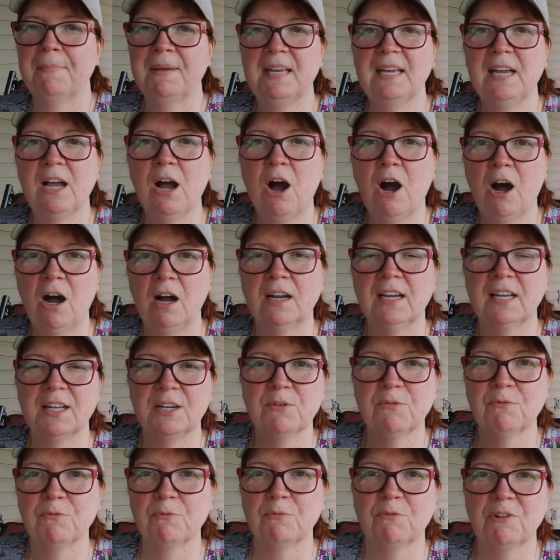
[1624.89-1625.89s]
big
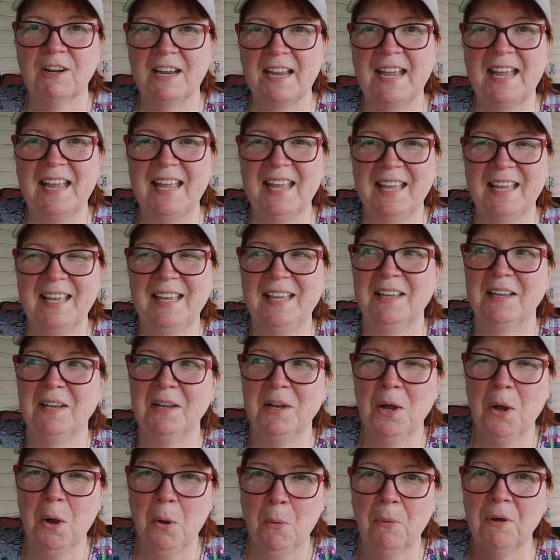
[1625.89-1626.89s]
honkin' ring
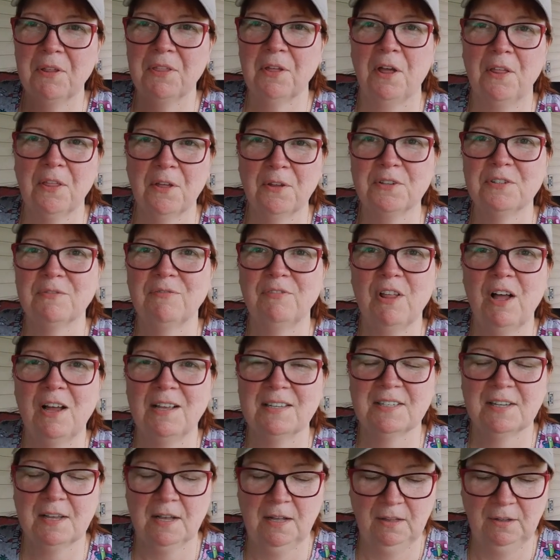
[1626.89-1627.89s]
with all those
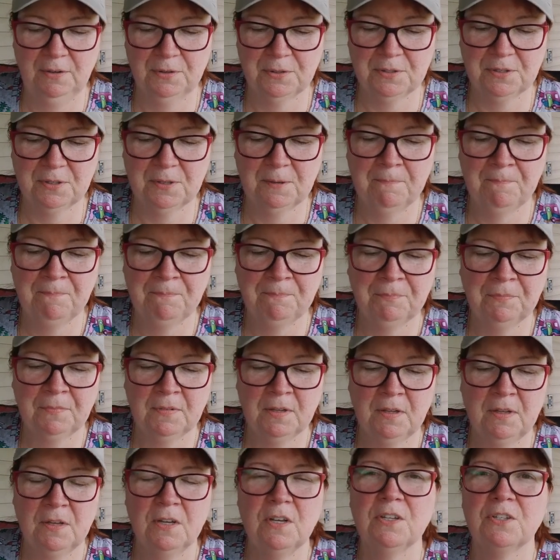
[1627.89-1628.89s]
floss colors.
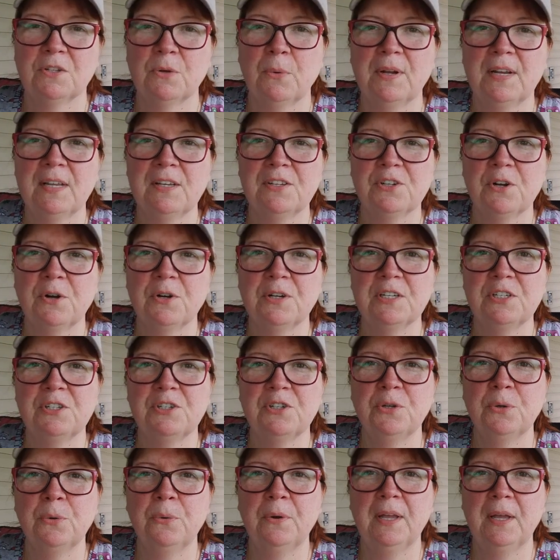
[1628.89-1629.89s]
So what I started
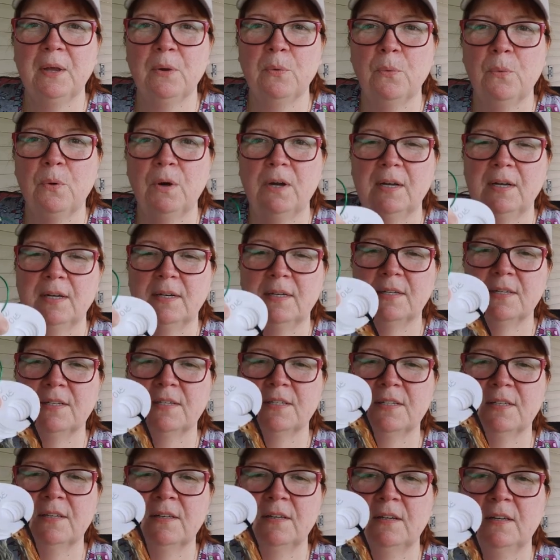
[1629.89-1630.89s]
doing
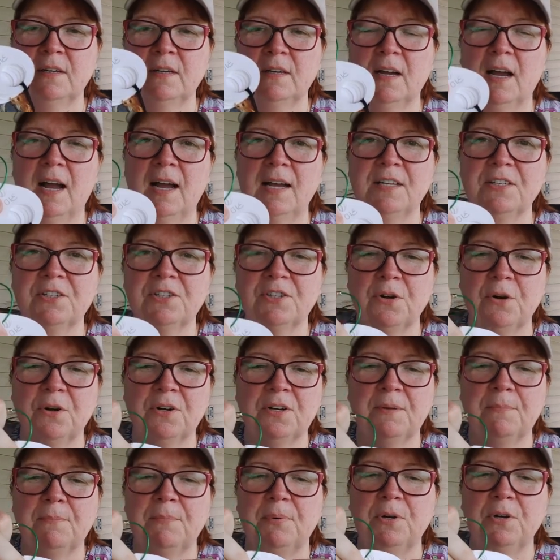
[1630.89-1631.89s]
was I
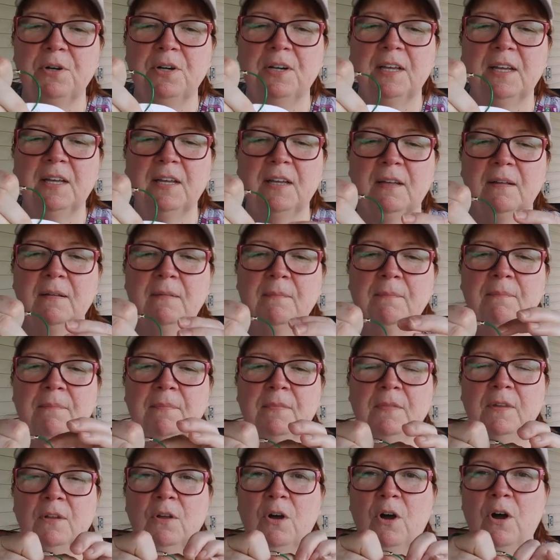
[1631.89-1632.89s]
started putting
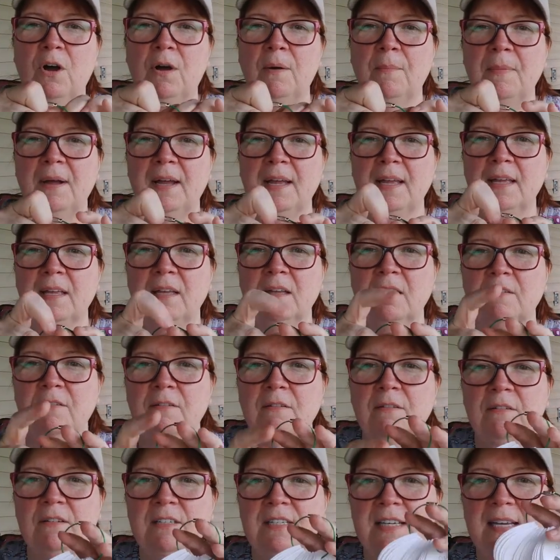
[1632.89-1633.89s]
all my
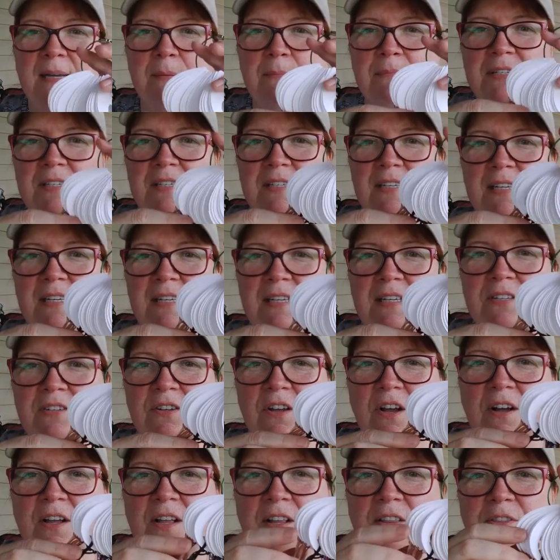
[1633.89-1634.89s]
DMCs
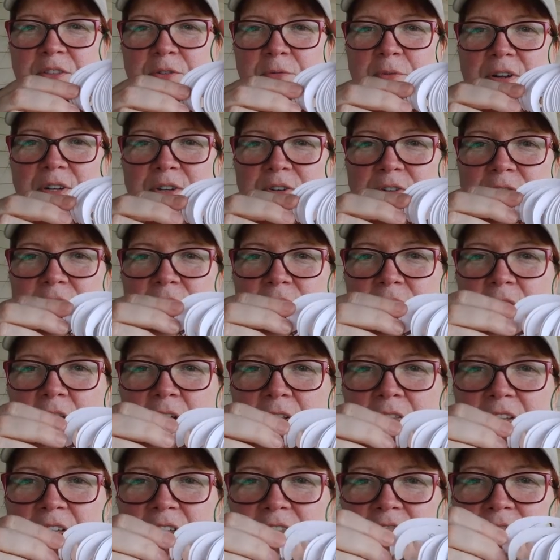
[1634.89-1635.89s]
on thread,
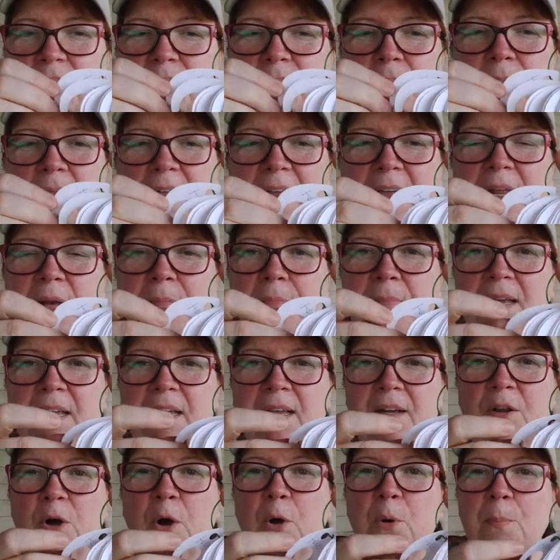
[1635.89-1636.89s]
on these
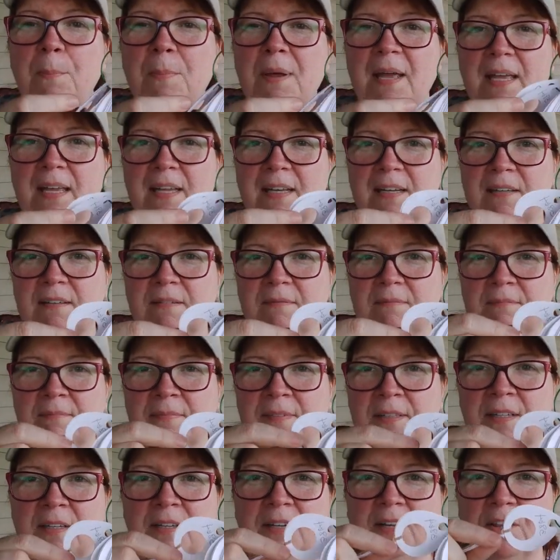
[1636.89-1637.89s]
handmade, homemade
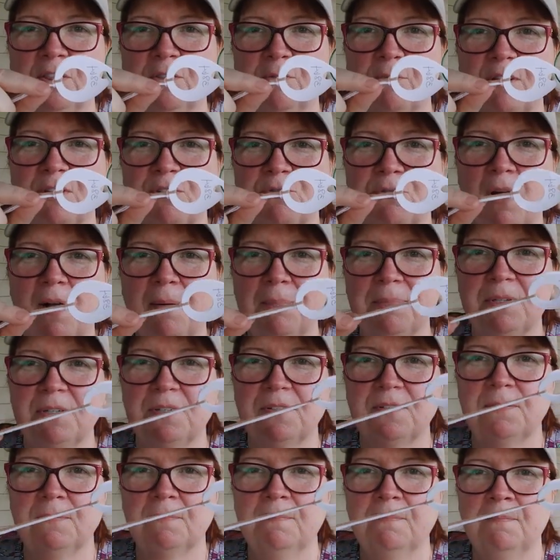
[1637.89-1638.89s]
thread drops,